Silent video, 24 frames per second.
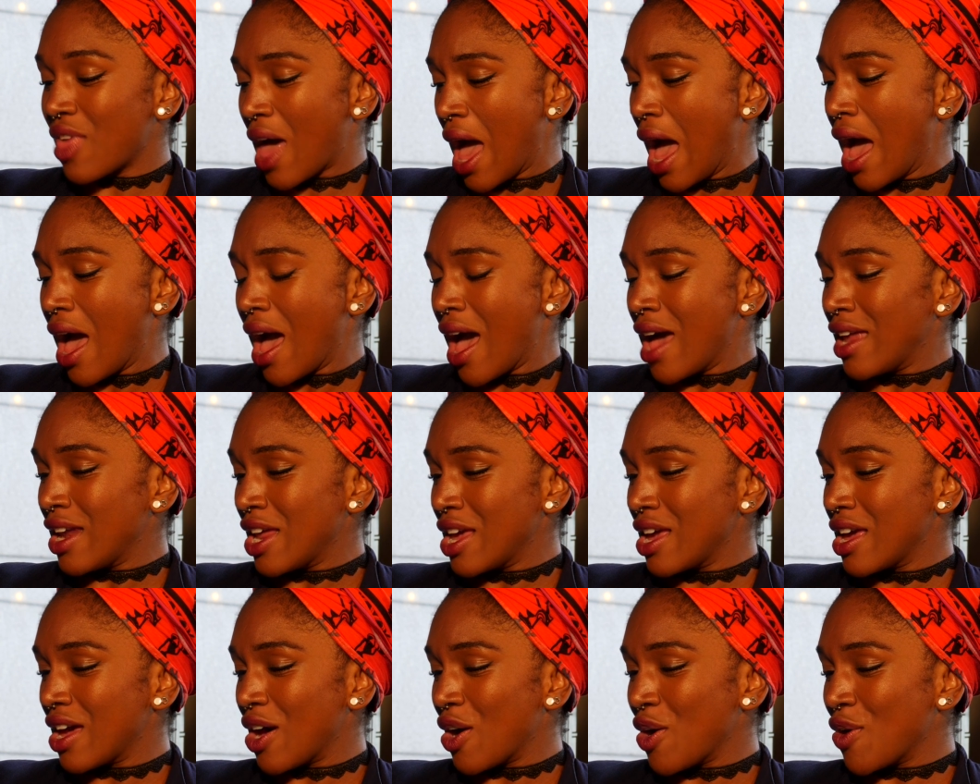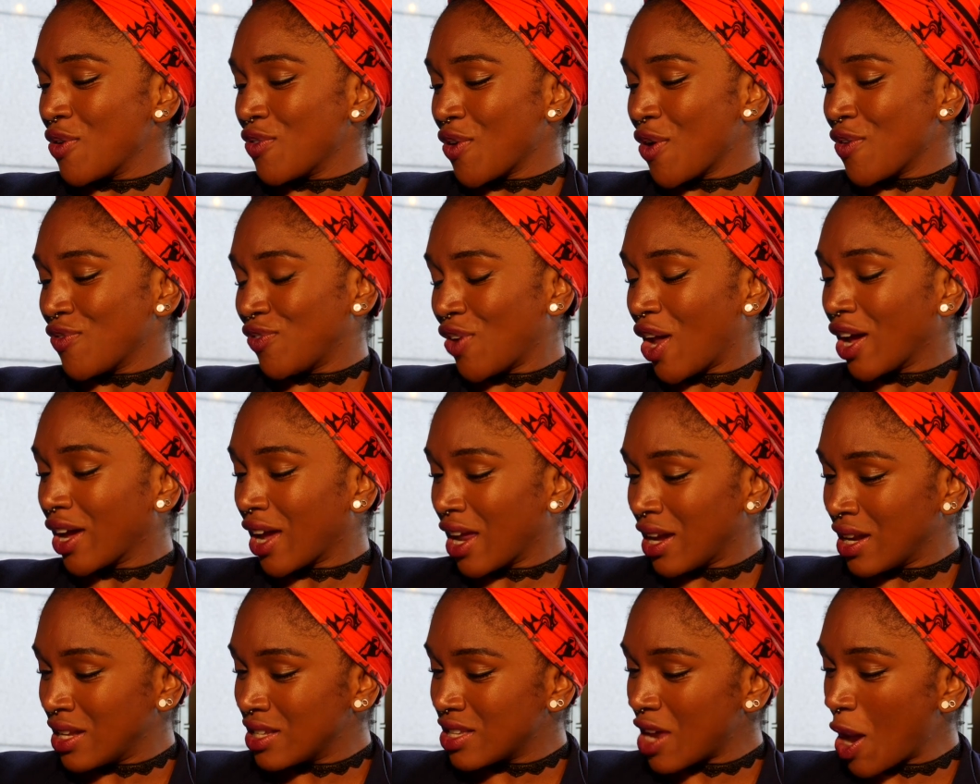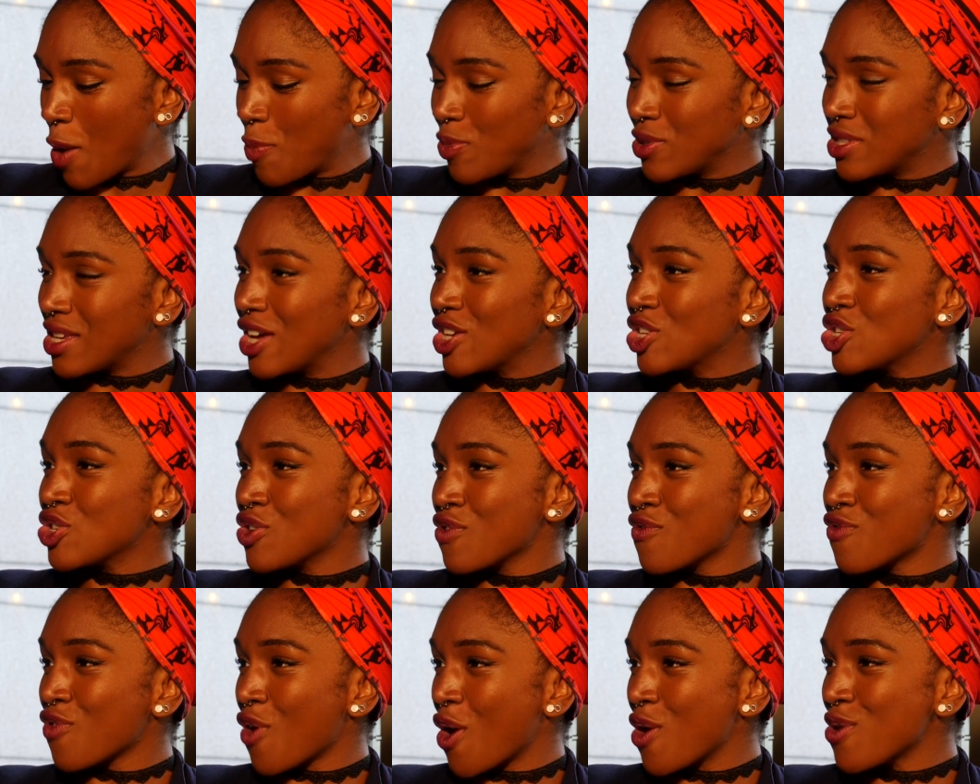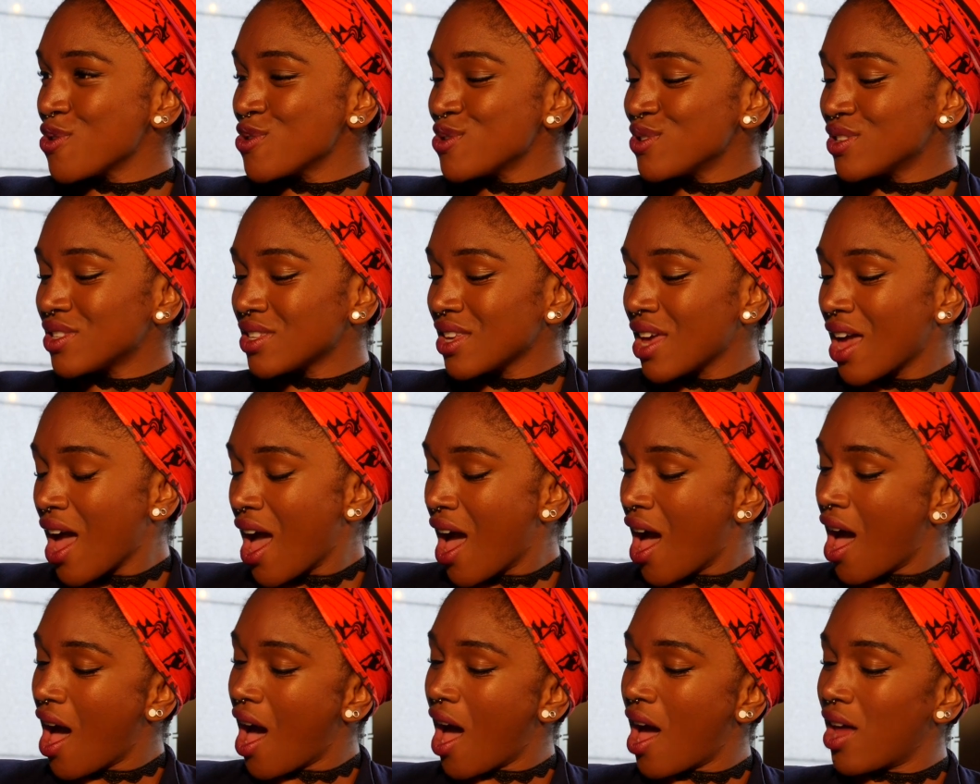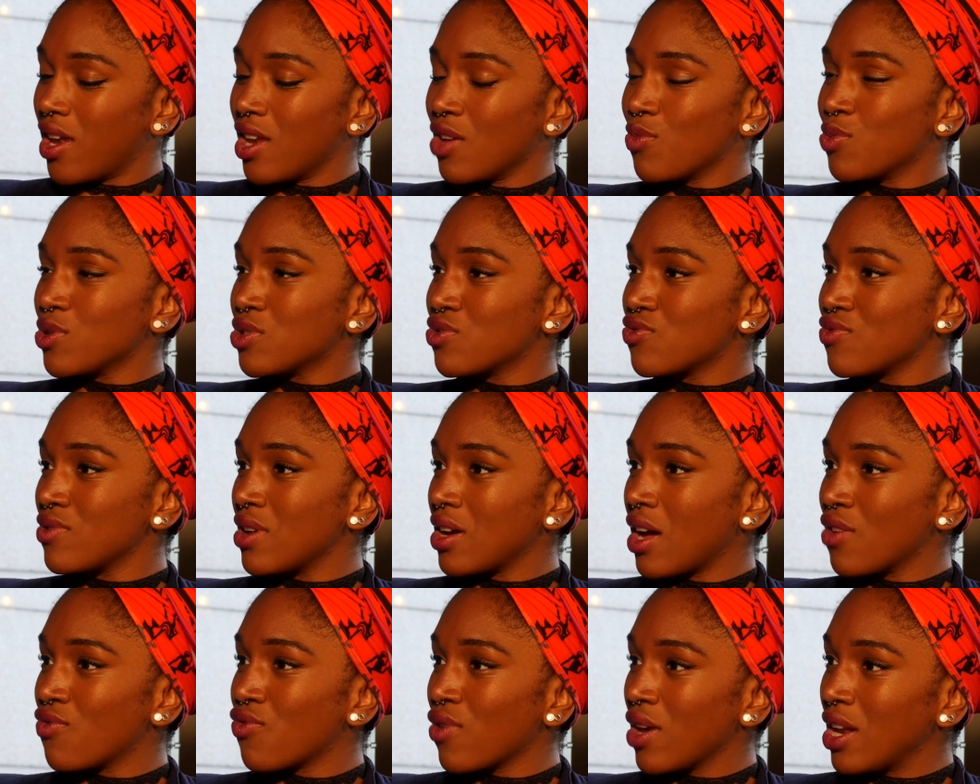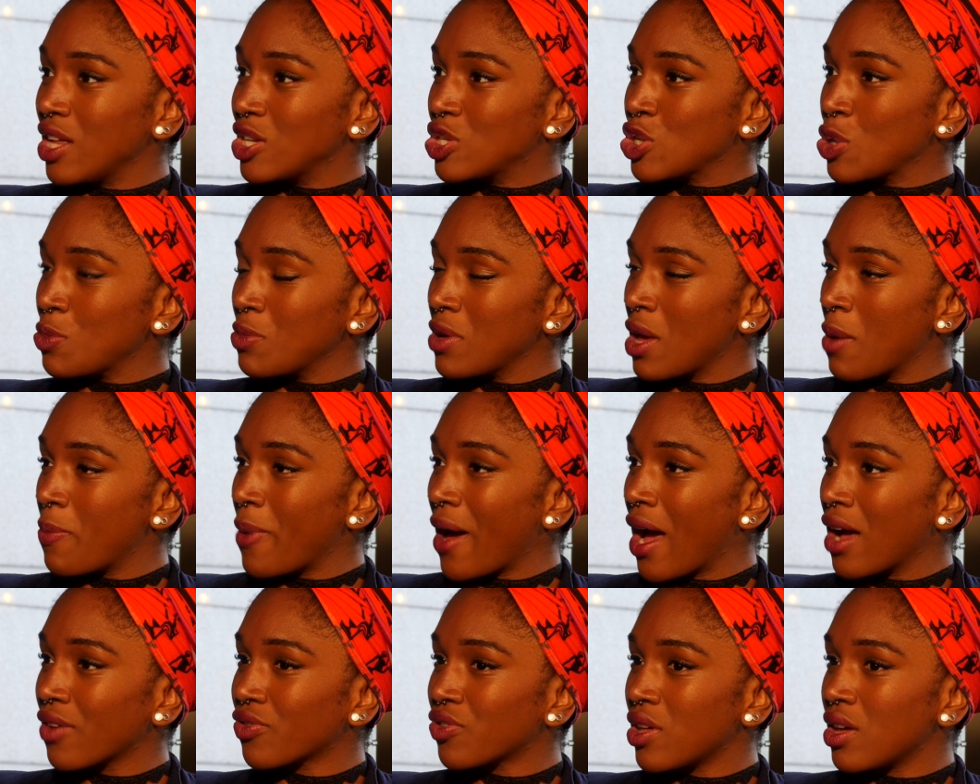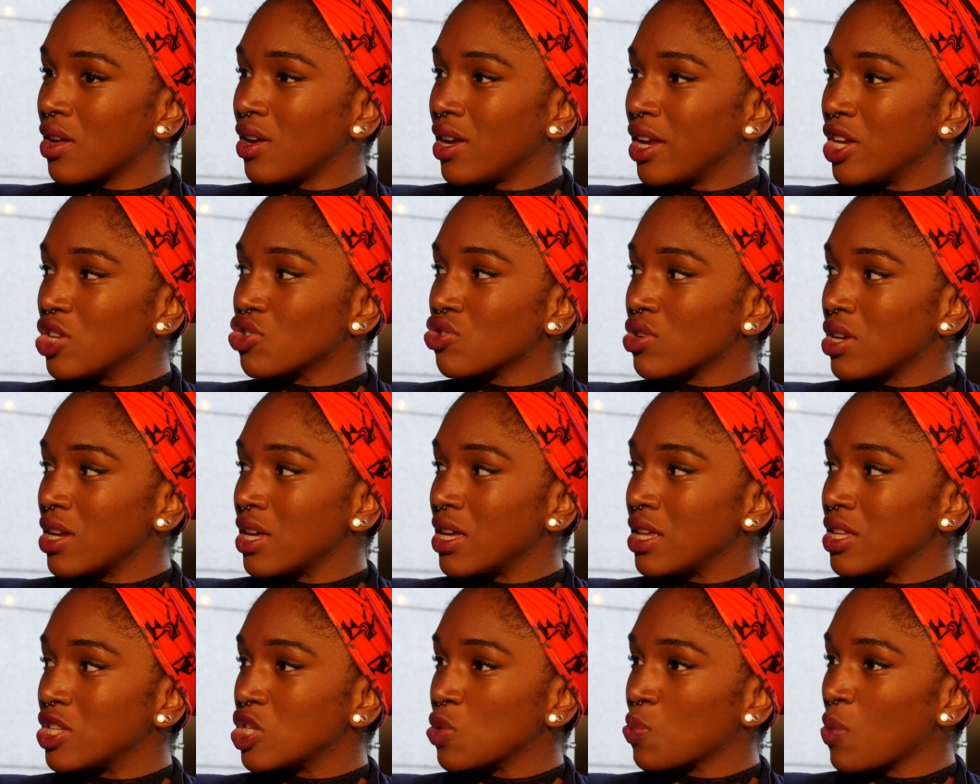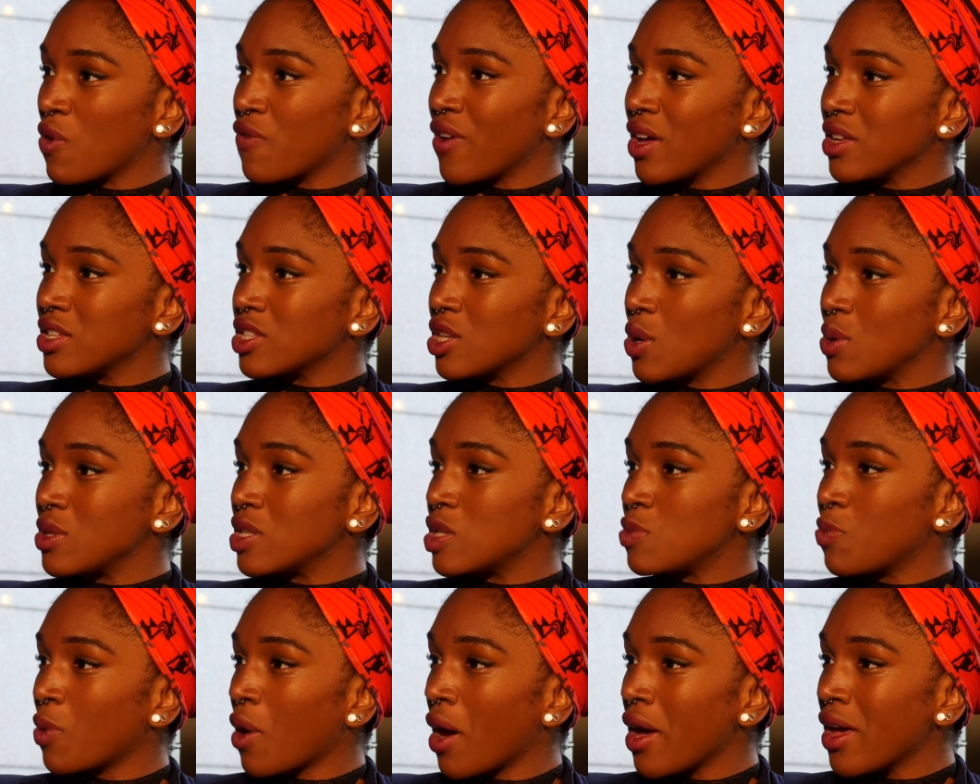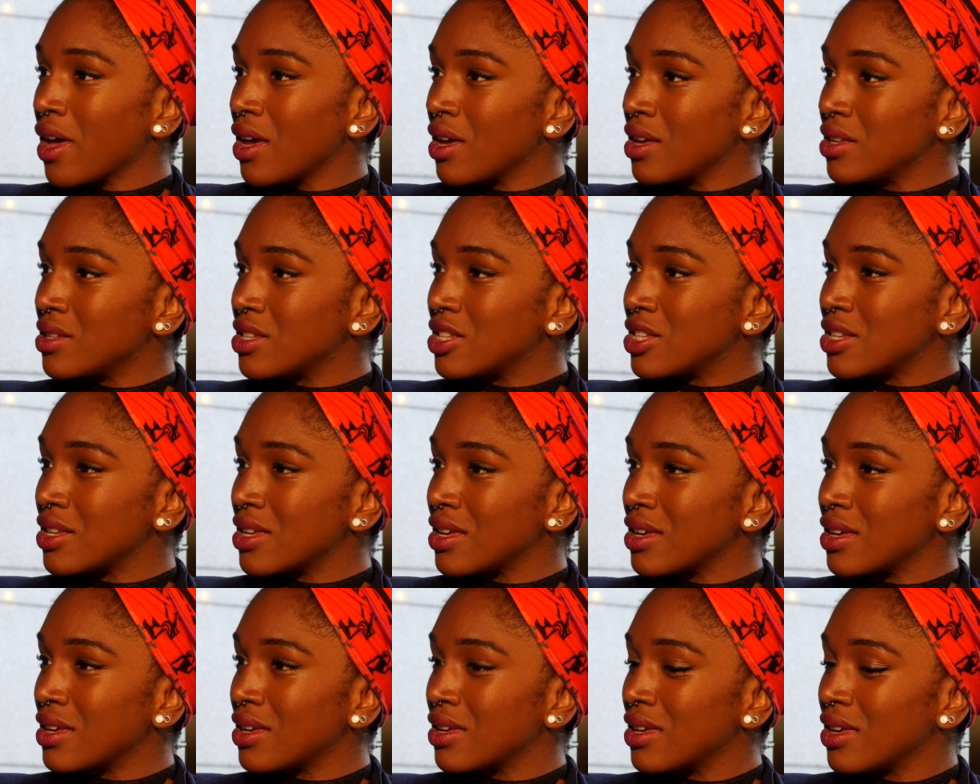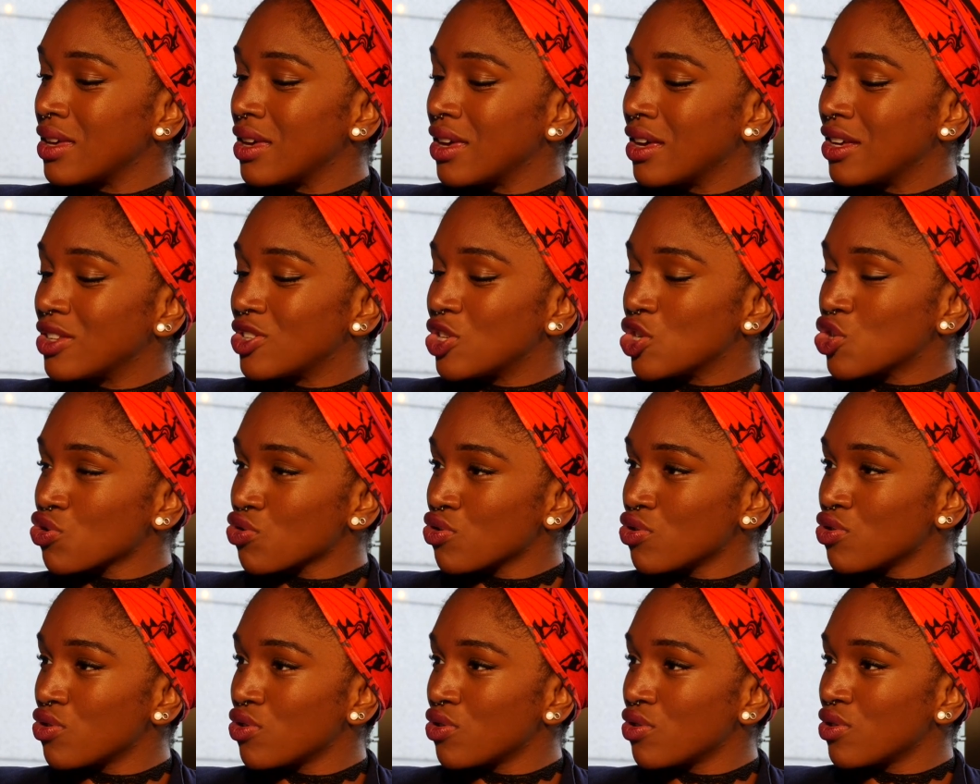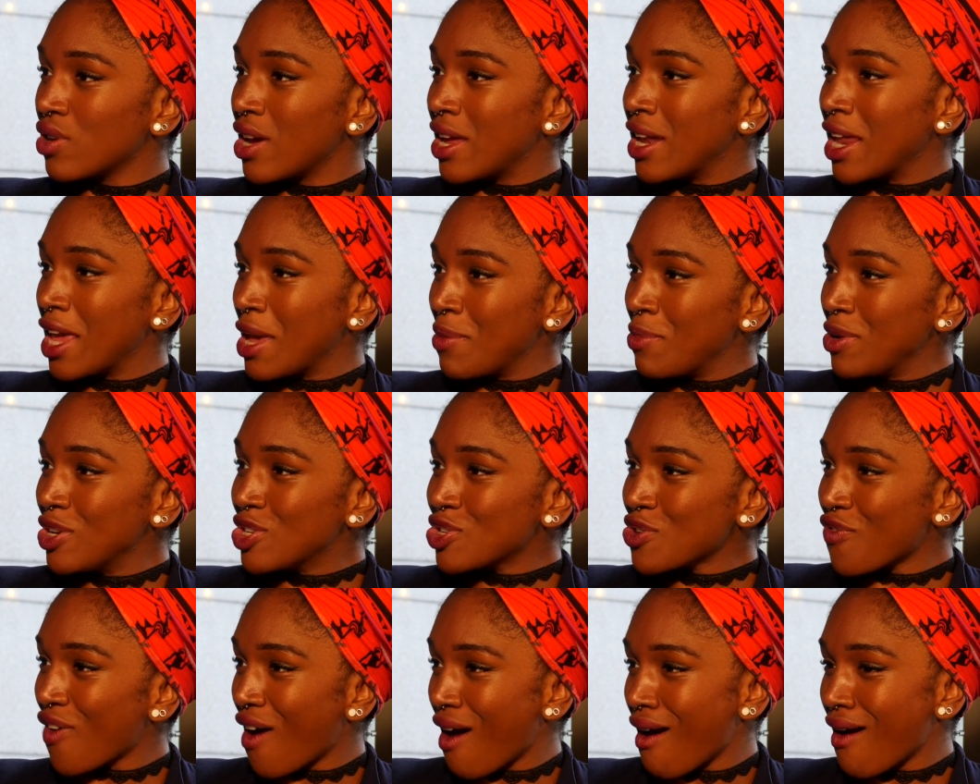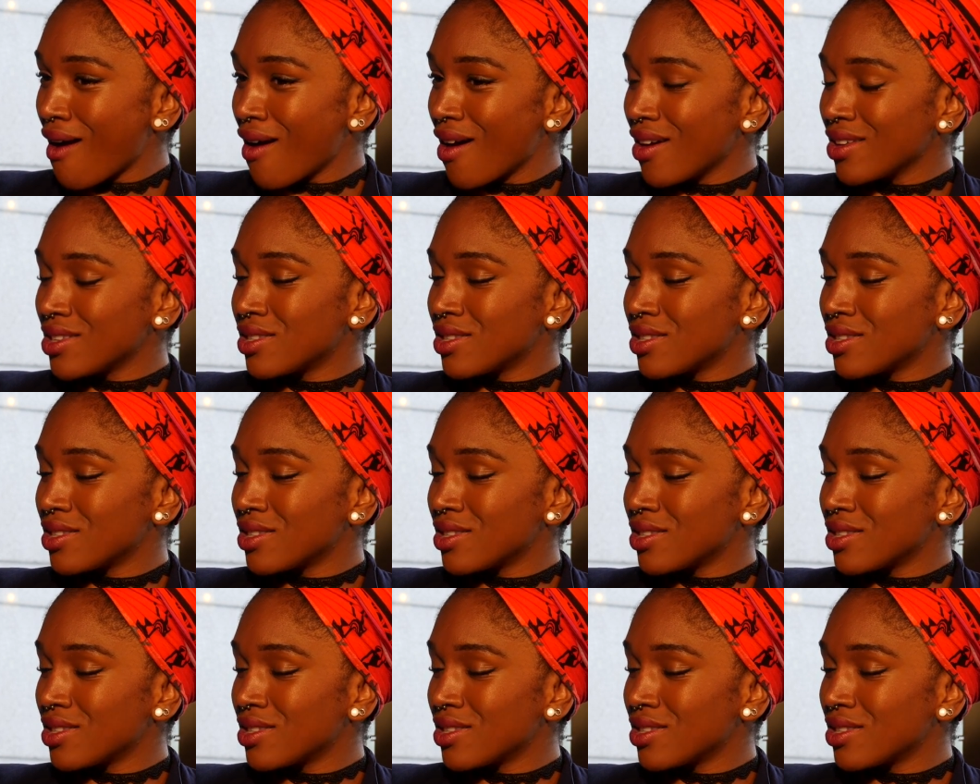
that, and it of like an interpretation of Rose, and it really took me aback that literally someone felt so inspired to draw an image of her.